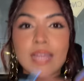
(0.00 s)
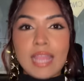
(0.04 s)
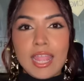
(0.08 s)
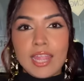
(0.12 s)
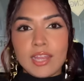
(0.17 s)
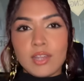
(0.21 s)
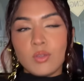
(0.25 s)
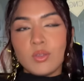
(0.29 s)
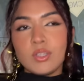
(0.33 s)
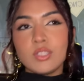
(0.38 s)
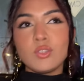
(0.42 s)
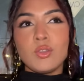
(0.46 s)
I
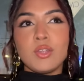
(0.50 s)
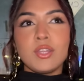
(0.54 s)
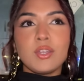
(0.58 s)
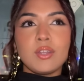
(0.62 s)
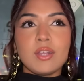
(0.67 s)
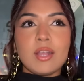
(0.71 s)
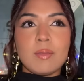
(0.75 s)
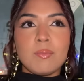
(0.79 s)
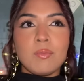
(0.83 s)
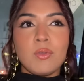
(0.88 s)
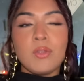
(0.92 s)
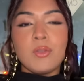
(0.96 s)
know is going to
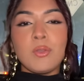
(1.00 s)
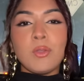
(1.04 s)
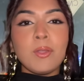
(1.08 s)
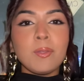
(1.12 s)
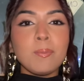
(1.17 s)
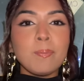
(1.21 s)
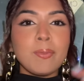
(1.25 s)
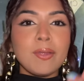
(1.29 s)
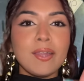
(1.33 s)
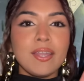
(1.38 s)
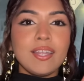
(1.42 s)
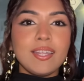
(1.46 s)
come or not,
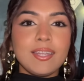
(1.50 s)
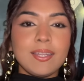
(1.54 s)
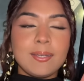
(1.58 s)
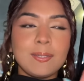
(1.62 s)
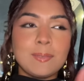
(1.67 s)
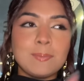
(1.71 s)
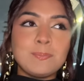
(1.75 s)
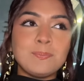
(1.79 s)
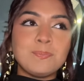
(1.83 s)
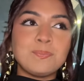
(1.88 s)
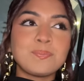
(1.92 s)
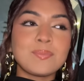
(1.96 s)
but
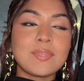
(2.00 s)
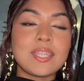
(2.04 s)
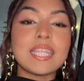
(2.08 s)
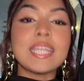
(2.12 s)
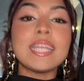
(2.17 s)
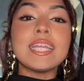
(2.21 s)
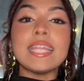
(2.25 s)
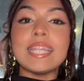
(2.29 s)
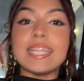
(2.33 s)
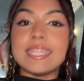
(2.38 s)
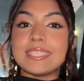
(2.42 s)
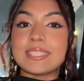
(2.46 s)

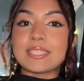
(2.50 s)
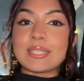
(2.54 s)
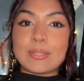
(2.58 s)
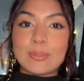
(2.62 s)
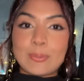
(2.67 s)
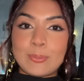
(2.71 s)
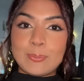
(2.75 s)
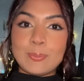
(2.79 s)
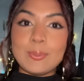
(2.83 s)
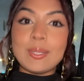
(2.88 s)
let's go.